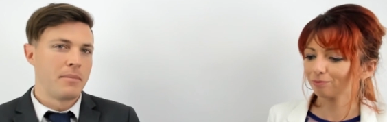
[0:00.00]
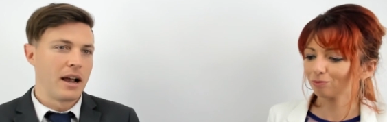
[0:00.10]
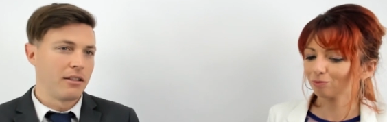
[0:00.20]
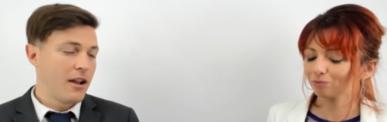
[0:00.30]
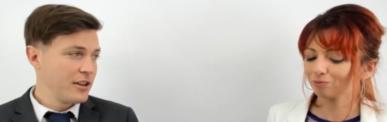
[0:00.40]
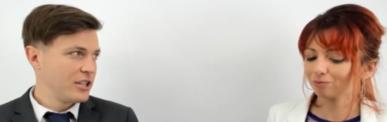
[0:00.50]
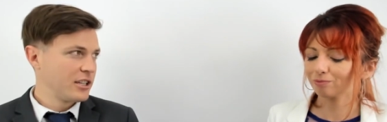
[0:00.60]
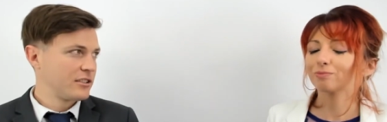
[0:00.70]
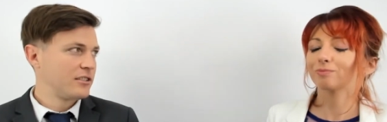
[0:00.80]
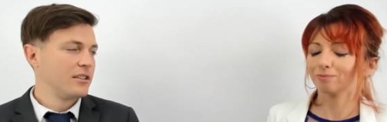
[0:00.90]

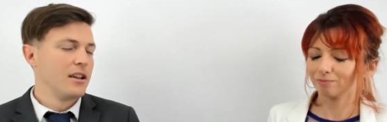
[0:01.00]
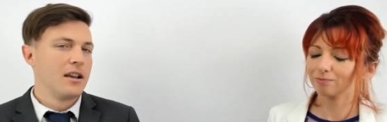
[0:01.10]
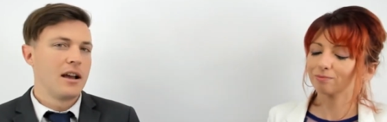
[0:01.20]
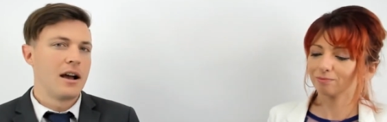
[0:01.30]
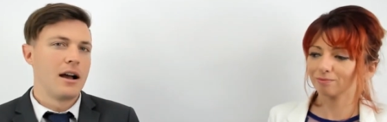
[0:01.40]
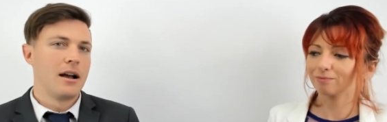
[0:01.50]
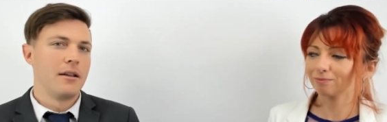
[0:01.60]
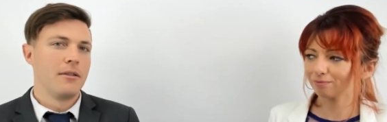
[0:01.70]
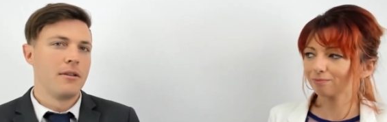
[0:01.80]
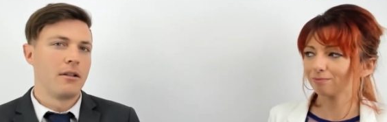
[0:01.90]
Speaker 1: biologics,
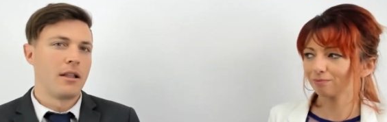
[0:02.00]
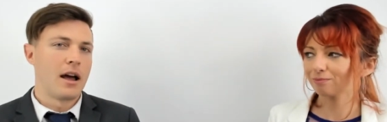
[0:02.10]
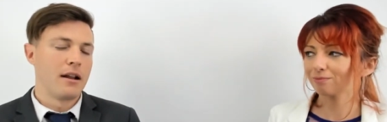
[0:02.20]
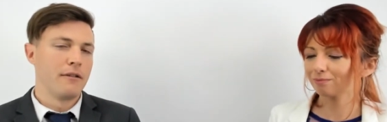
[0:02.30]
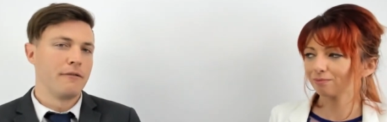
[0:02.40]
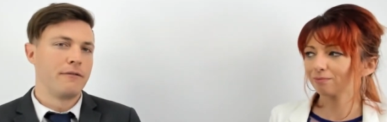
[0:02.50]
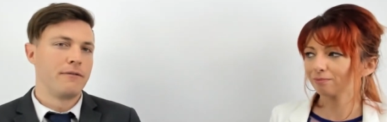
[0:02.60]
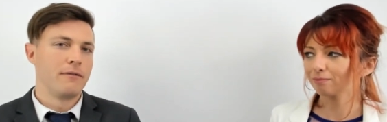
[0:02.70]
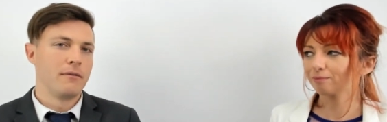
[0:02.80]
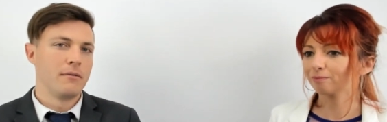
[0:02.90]
a lot
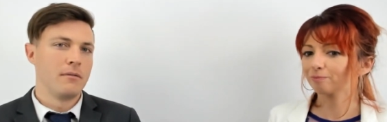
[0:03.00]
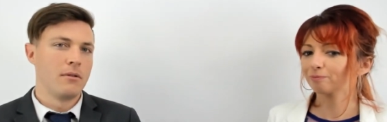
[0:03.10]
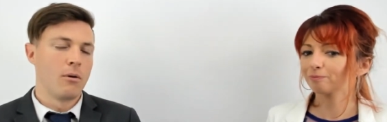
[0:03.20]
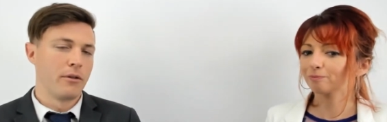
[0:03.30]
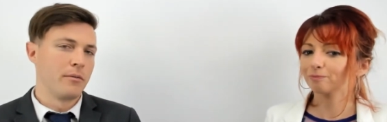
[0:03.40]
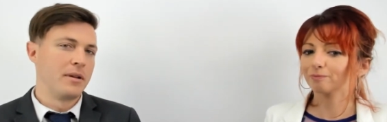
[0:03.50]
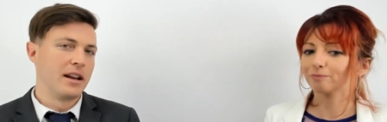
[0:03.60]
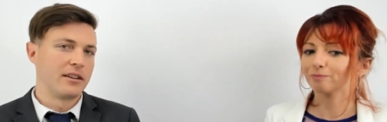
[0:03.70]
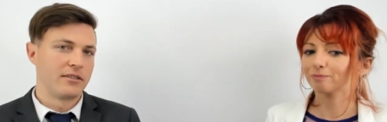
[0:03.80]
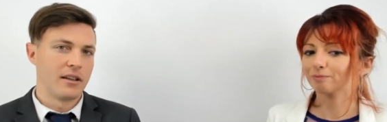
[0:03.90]
of
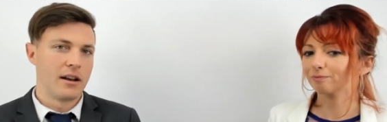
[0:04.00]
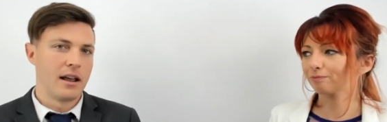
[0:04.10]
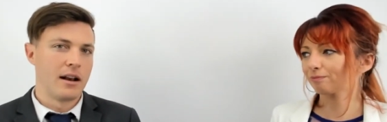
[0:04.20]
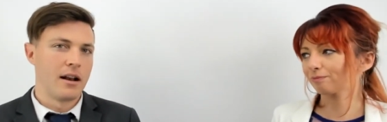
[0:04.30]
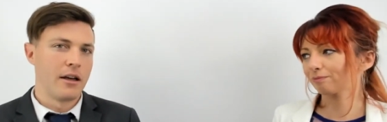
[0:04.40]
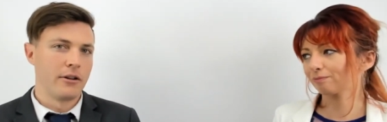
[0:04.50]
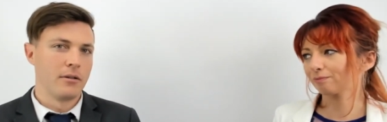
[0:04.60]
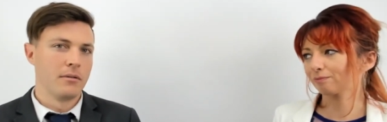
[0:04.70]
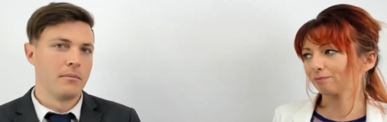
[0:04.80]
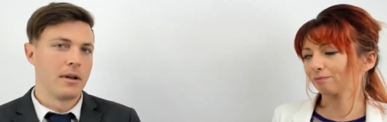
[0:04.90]
orthopedics and
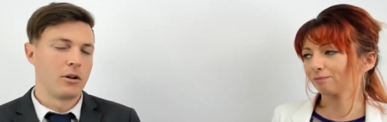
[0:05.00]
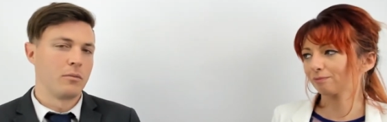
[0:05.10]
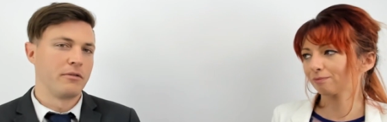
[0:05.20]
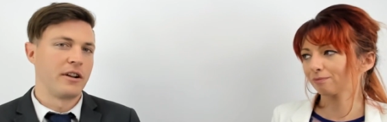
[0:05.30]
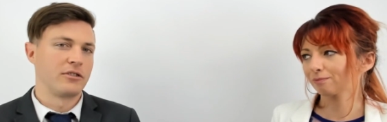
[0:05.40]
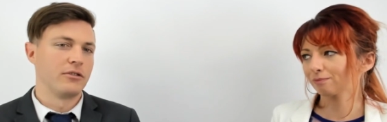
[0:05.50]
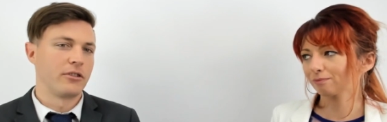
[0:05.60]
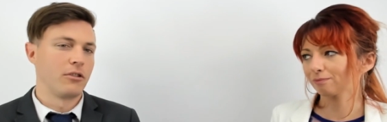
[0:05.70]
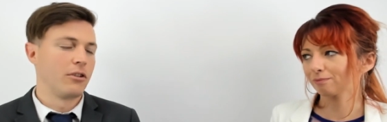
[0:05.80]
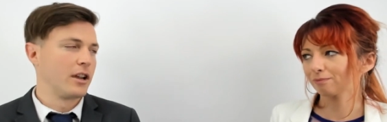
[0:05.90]
other medical
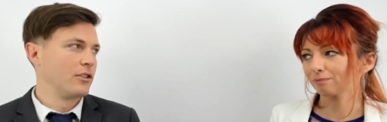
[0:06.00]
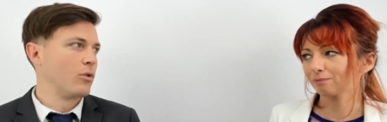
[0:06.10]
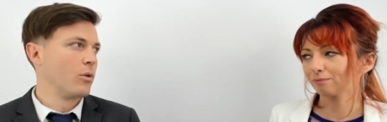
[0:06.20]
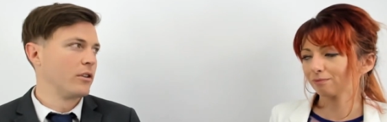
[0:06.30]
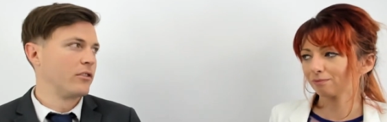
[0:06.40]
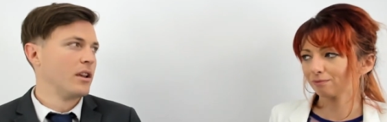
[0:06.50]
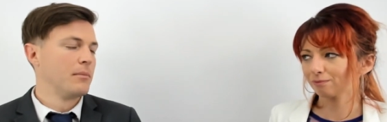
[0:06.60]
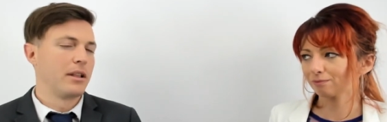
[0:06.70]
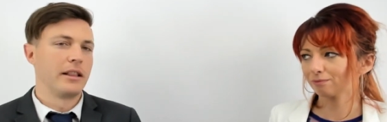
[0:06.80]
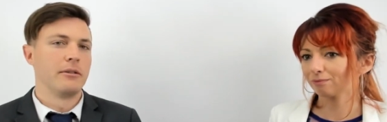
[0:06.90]
professionals are looking towards
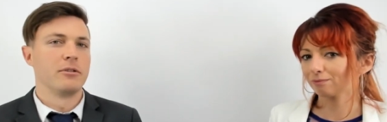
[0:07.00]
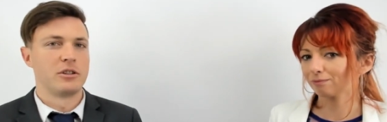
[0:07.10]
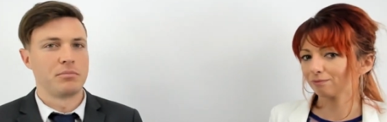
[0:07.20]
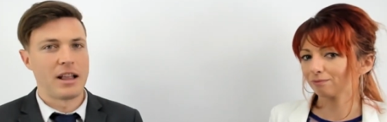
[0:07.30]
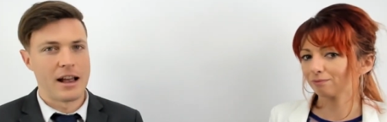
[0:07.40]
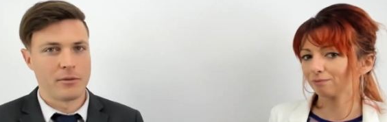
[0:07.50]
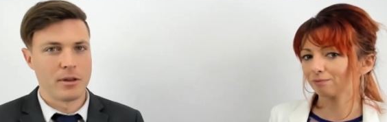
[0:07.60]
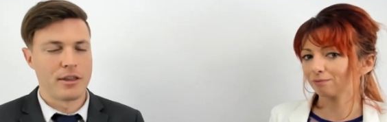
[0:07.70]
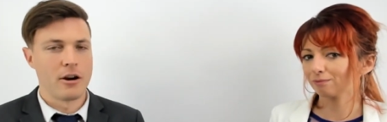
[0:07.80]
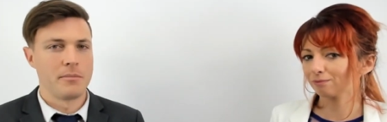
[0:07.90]
platelet-rich
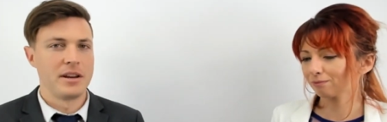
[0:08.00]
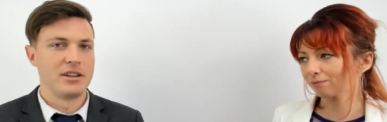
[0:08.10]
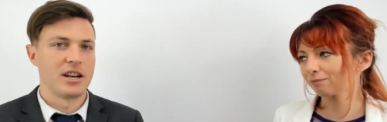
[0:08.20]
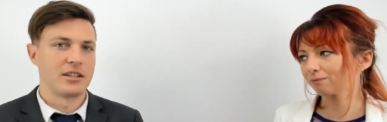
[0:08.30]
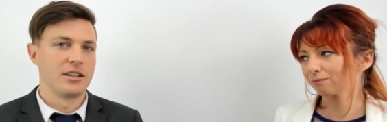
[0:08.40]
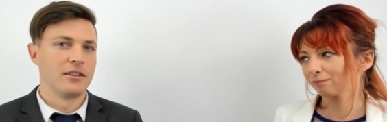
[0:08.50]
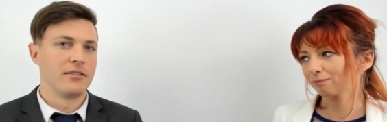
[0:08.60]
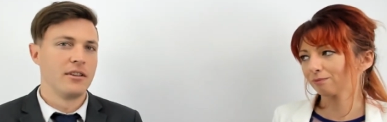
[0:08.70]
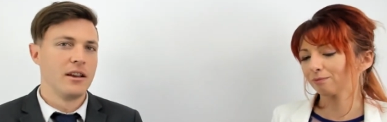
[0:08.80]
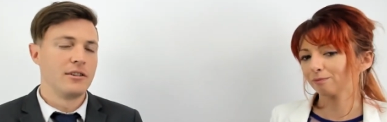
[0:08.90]
plasma therapy
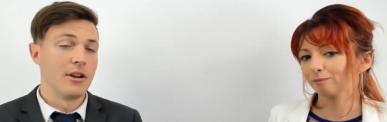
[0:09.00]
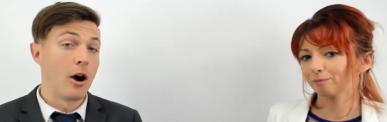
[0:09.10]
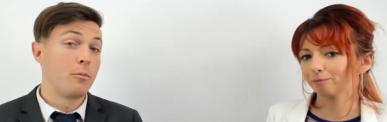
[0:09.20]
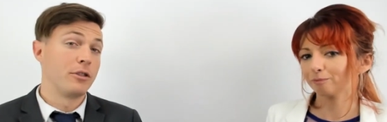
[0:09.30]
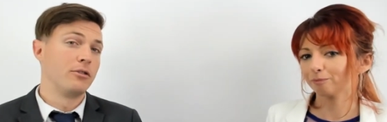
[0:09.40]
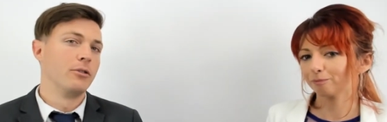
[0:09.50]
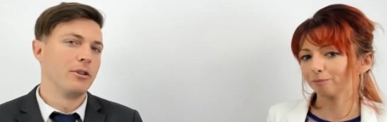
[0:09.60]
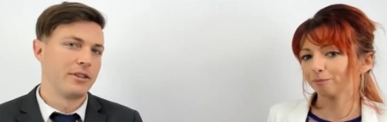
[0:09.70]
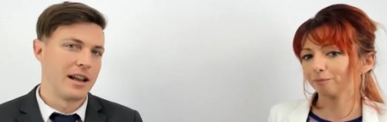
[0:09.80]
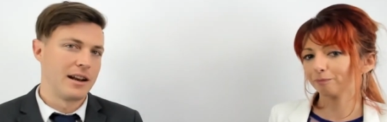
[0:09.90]
injections to help with
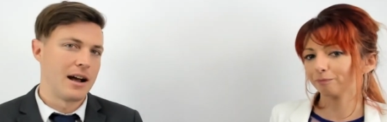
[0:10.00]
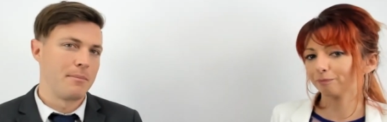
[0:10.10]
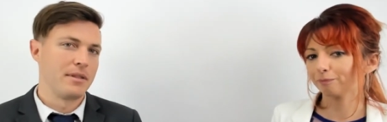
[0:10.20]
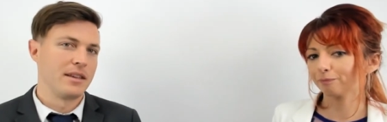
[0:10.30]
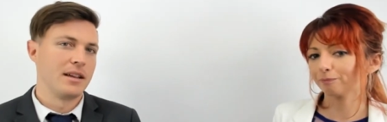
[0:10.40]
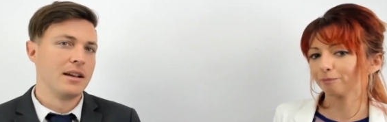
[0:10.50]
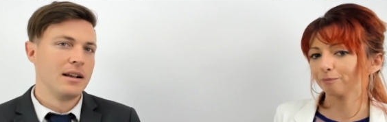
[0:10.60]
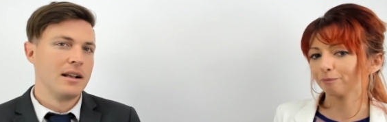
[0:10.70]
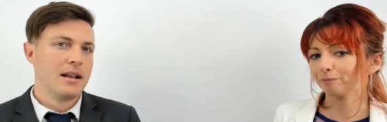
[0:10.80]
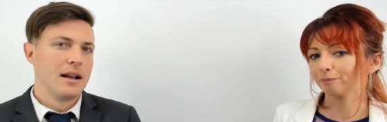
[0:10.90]
gluteal tendinopathy.
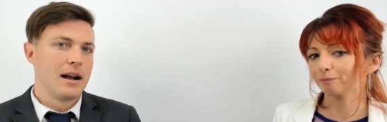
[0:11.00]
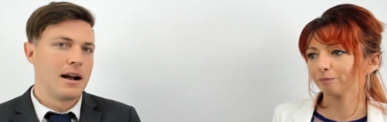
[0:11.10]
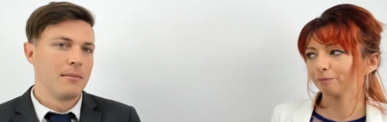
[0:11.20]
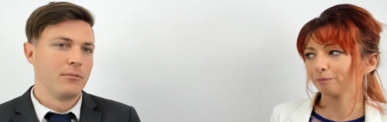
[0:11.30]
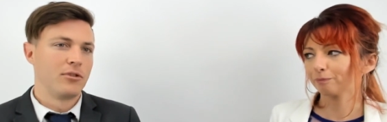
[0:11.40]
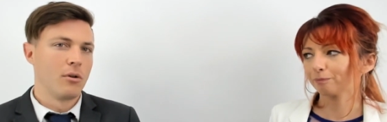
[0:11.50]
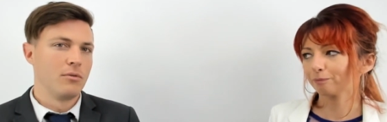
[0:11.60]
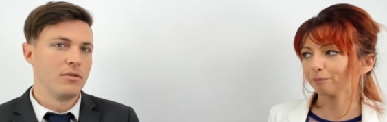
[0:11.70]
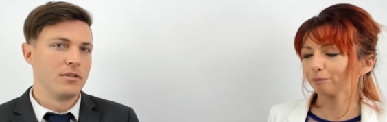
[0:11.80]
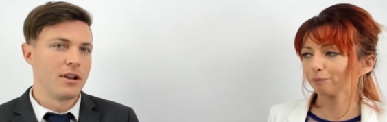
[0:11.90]

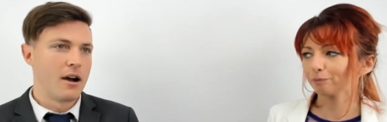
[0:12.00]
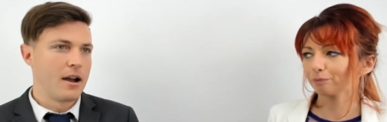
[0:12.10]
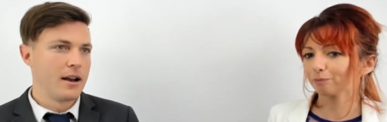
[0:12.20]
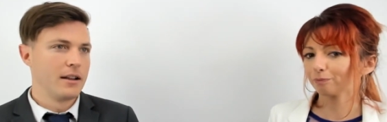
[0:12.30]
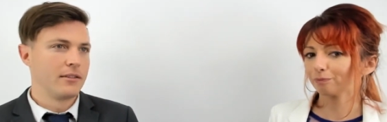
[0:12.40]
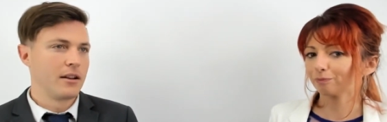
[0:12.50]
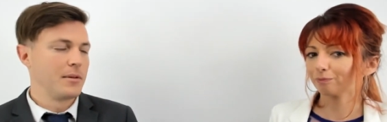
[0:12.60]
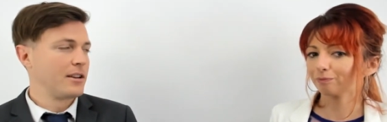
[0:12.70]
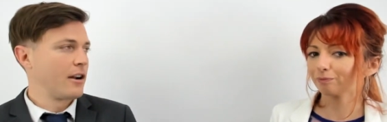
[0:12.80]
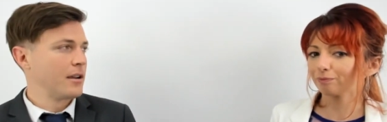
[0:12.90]
So Dawn is going
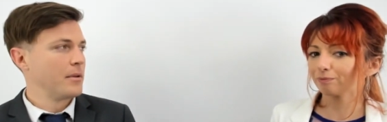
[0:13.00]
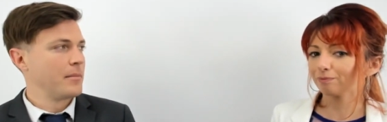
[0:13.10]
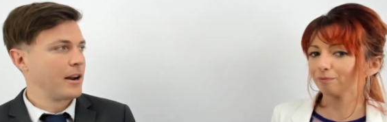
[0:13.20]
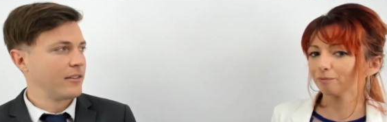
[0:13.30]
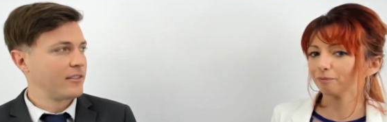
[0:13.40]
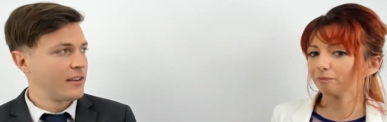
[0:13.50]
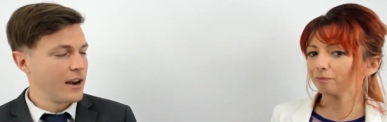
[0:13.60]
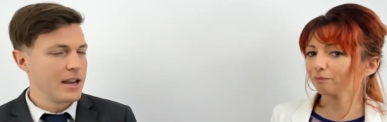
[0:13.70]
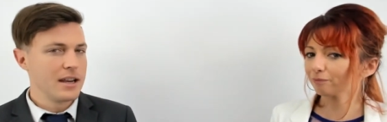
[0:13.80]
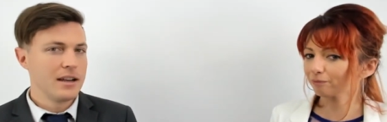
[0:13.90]
to be talking a bit about a
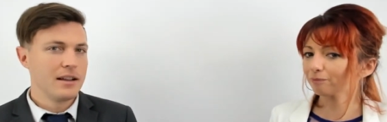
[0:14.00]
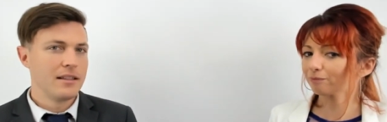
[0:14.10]
study